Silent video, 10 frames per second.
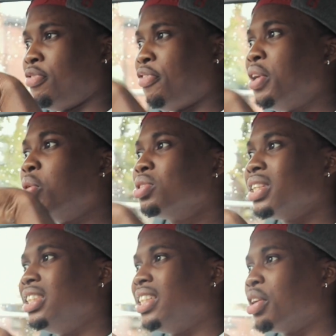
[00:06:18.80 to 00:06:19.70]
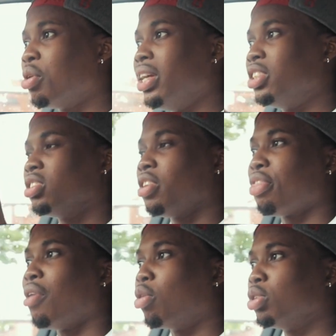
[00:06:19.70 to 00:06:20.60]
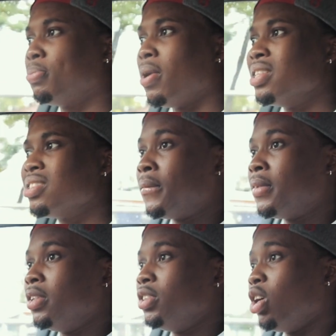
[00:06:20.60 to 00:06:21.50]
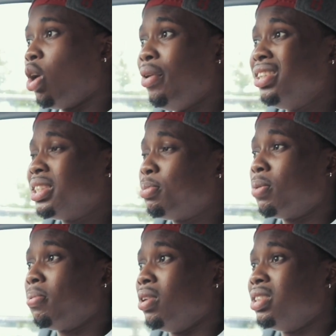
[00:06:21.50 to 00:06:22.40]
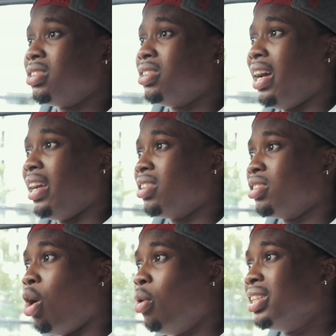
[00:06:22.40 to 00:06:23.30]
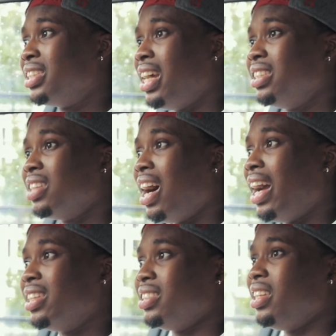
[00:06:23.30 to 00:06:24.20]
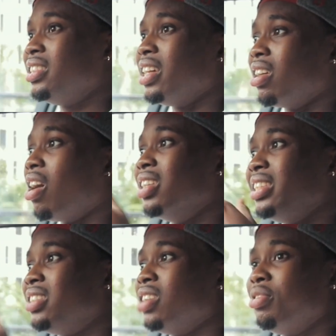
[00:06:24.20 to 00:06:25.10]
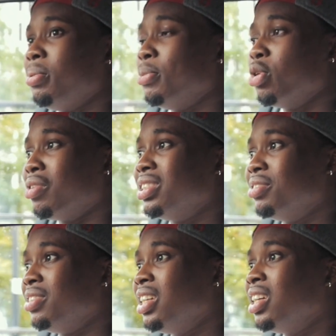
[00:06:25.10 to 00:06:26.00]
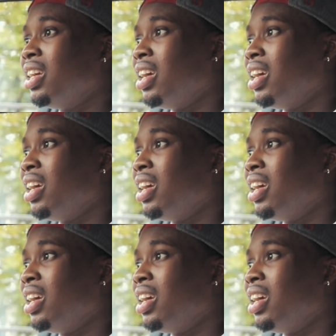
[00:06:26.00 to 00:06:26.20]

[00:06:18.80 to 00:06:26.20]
feels in general. It's just a throttle response. So going into Sport Plus, like the only changes that I see is that the car takes off a bit more aggressively.